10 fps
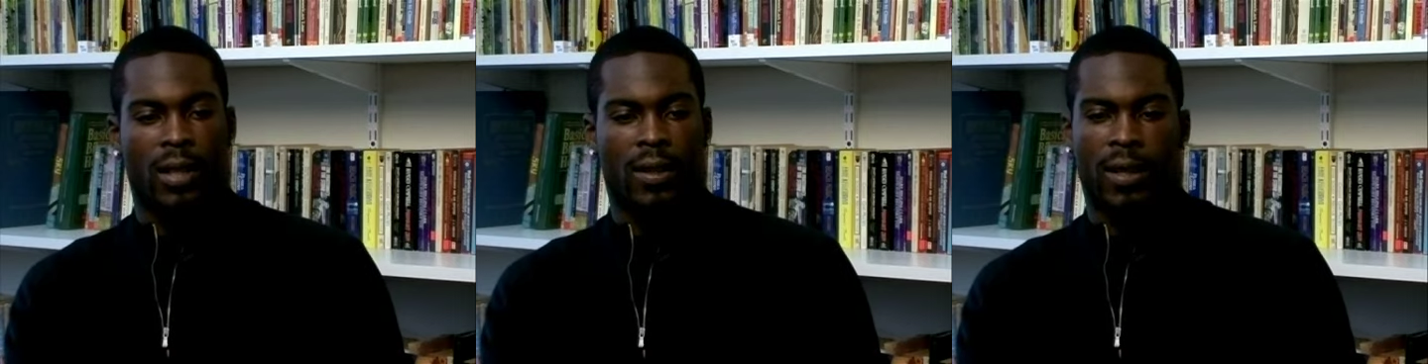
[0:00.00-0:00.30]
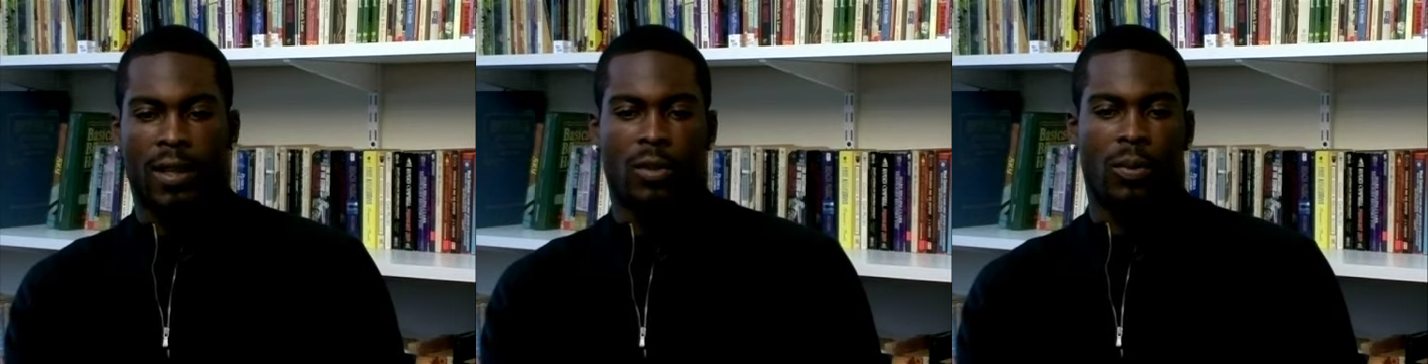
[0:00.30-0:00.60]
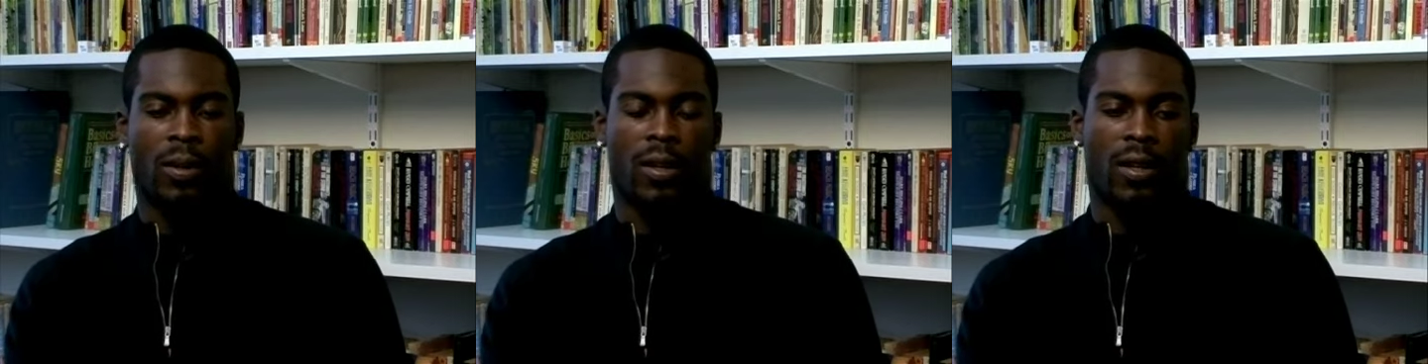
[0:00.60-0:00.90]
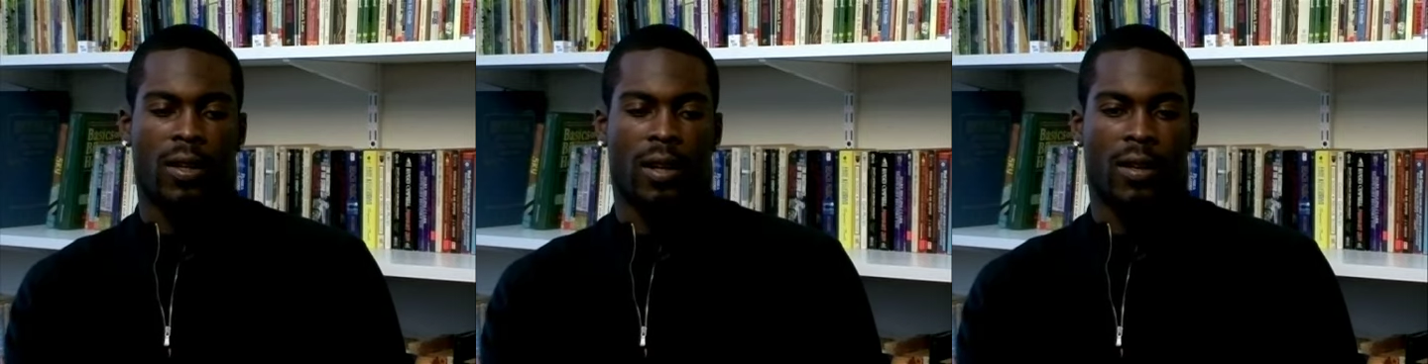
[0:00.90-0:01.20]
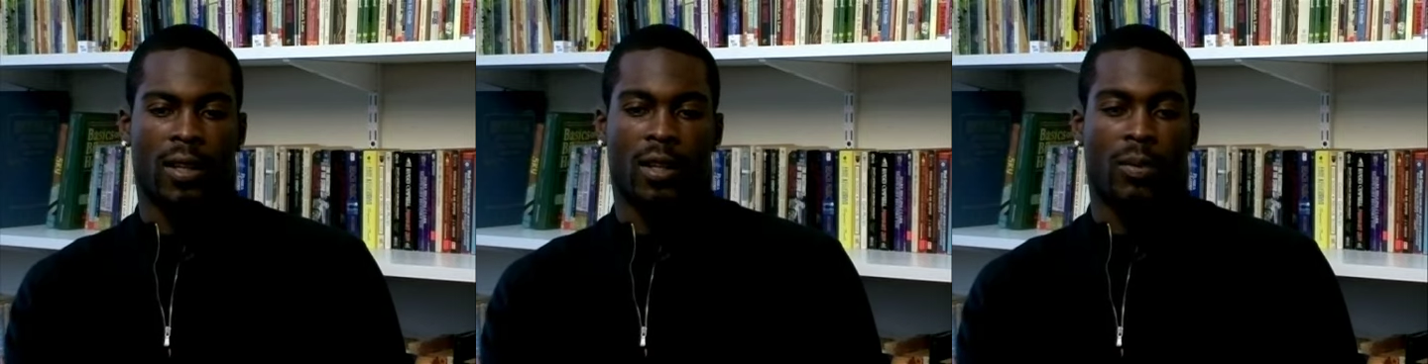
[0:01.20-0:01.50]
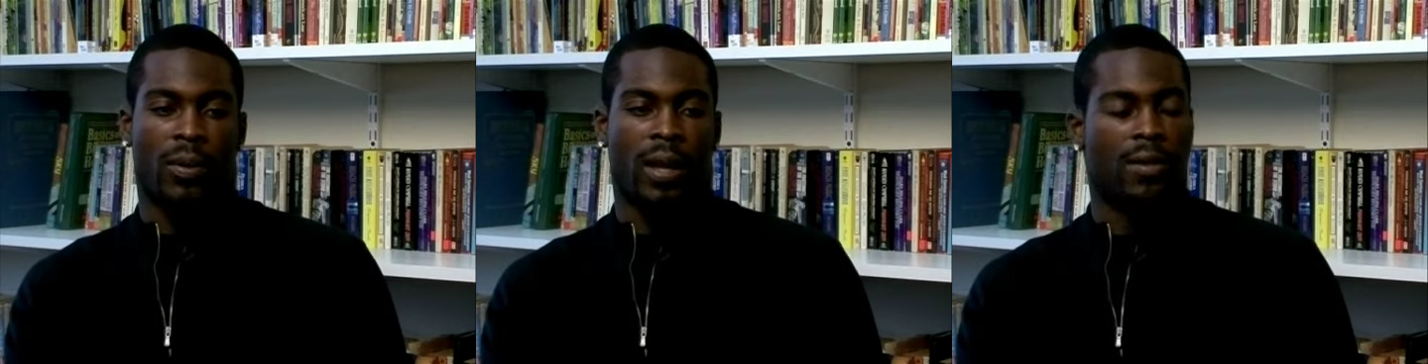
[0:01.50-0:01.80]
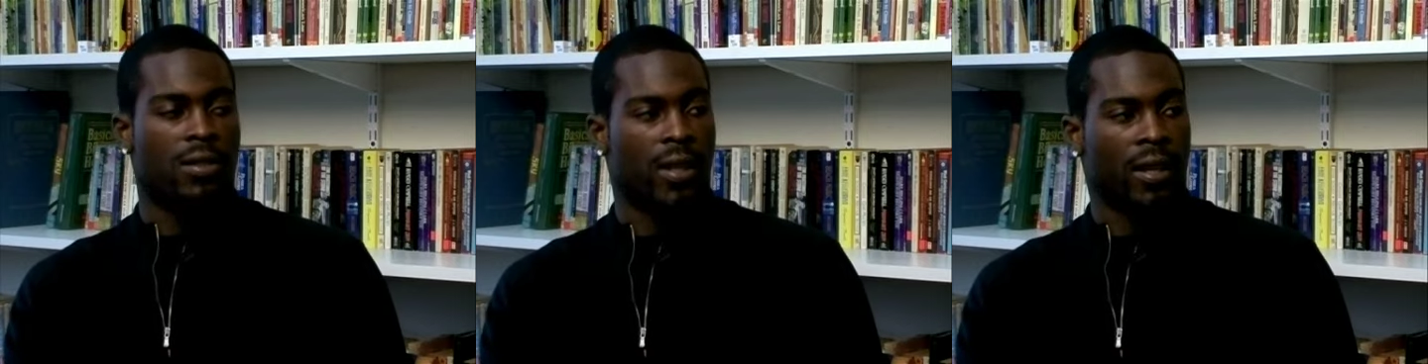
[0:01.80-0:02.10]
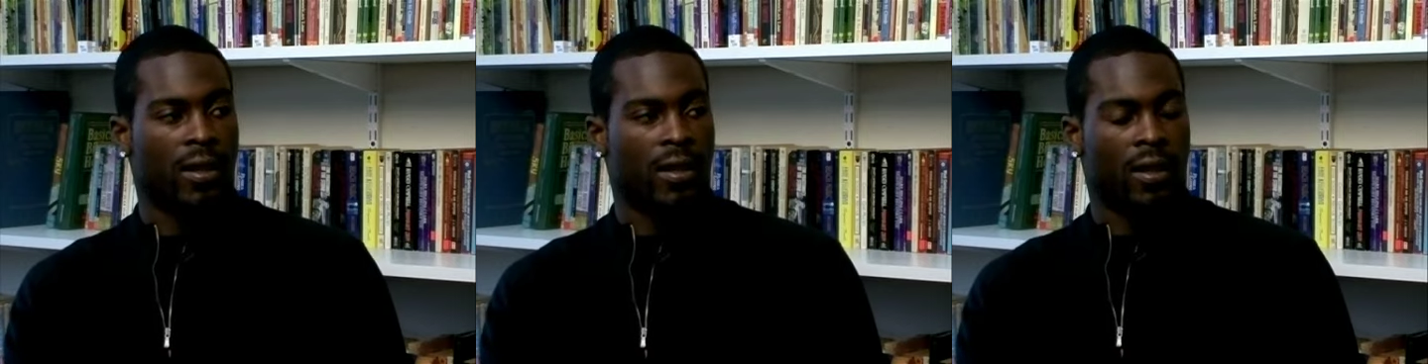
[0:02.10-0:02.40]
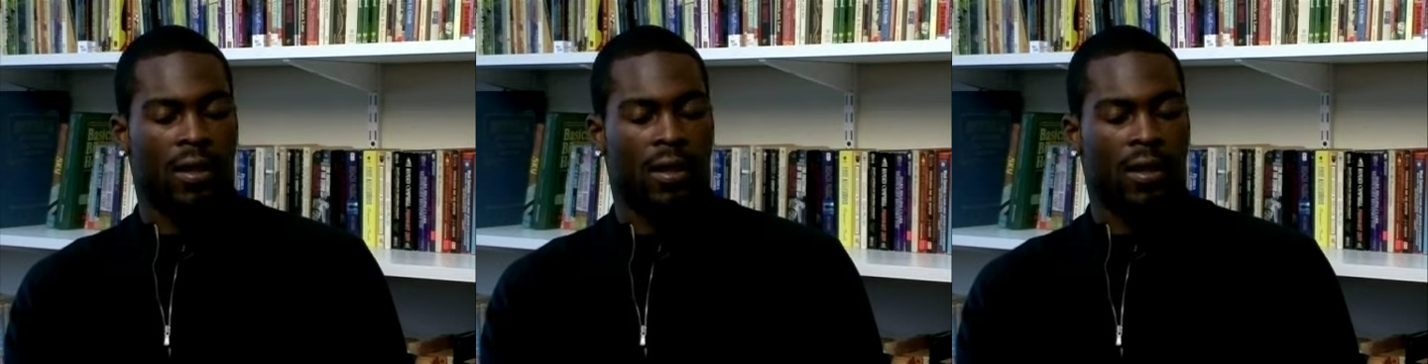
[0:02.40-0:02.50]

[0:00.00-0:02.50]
I think it'll be, I think it'll be outstanding.